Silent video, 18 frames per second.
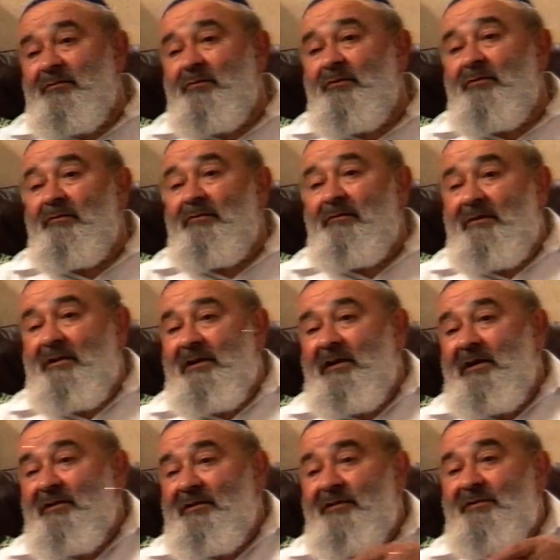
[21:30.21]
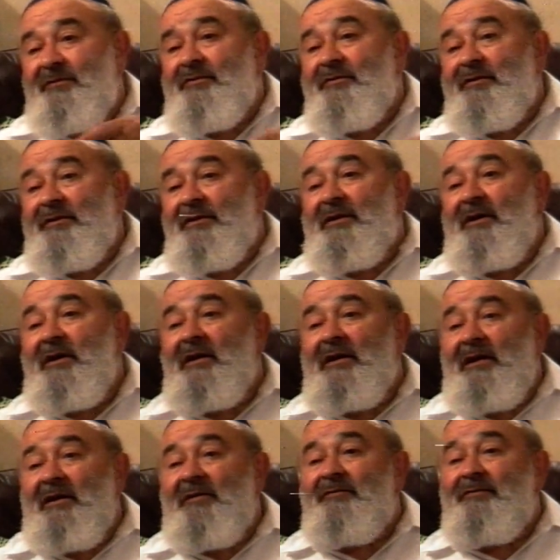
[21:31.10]
who in
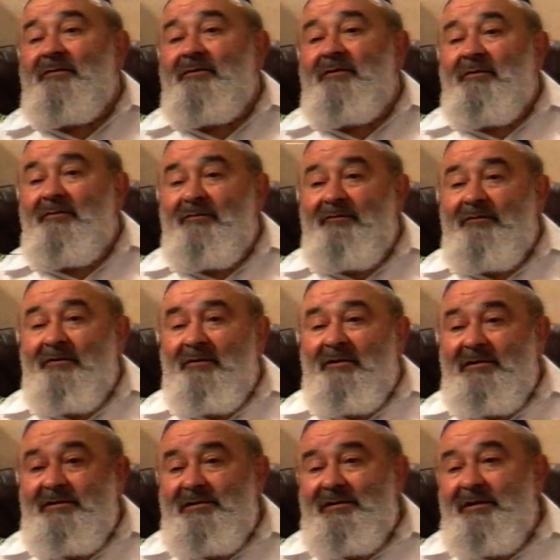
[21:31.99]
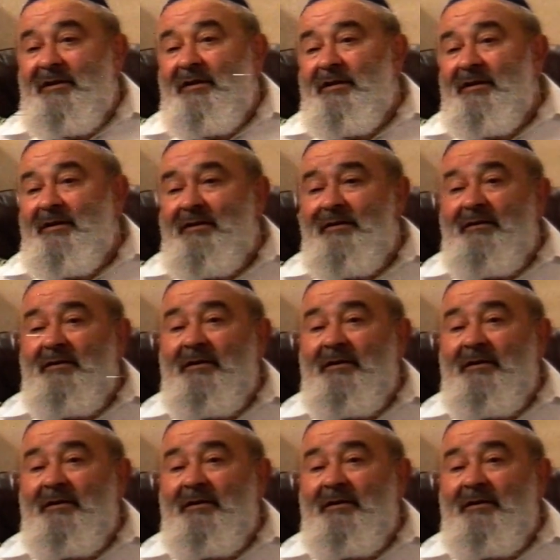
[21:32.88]
1939 left for Australia.